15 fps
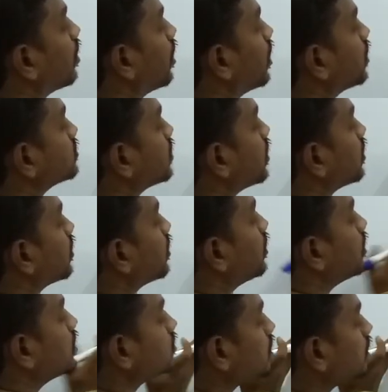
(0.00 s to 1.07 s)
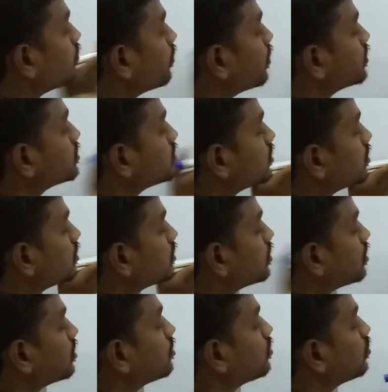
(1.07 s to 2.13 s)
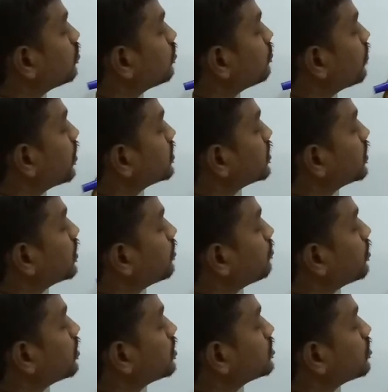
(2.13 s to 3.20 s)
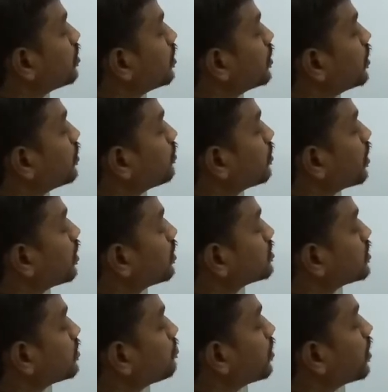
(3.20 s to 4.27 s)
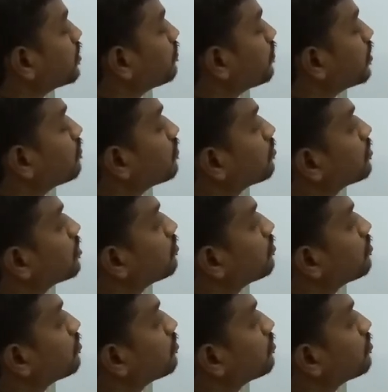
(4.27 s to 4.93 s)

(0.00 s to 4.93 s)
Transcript: As already it is advanced to 5 centimeters, so I need to subtract 5 from the